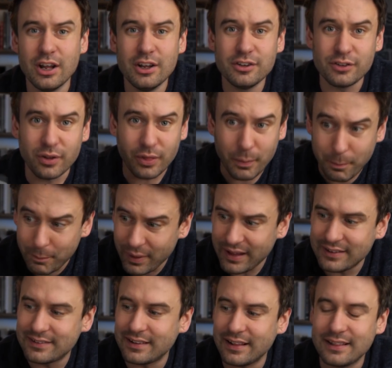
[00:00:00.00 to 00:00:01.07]
So the
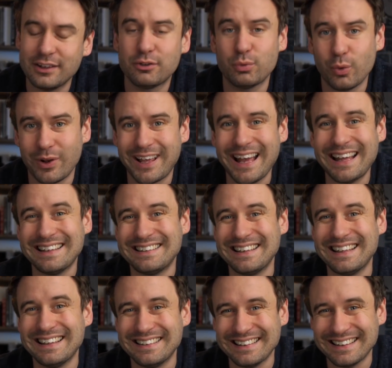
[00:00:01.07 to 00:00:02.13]
best that this will get
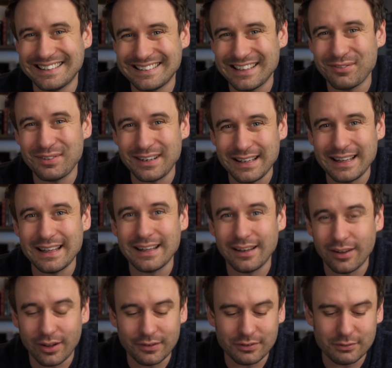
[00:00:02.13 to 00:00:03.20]
is a 7 year
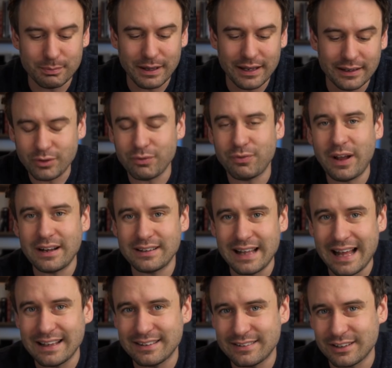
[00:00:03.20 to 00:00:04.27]
lifespan. The fact it
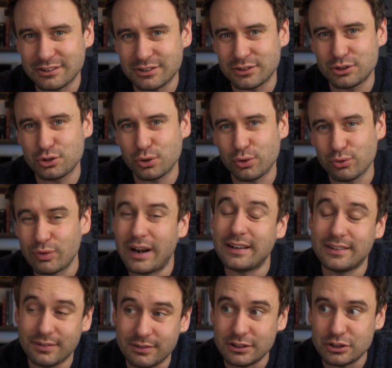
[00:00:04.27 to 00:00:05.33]
has such a short,
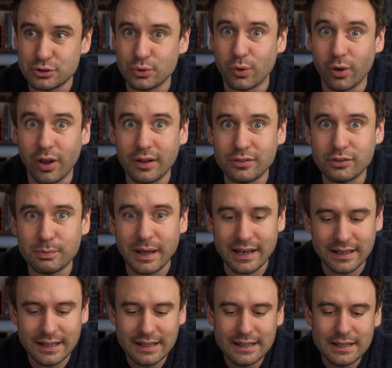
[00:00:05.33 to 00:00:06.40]
relatively short lifespan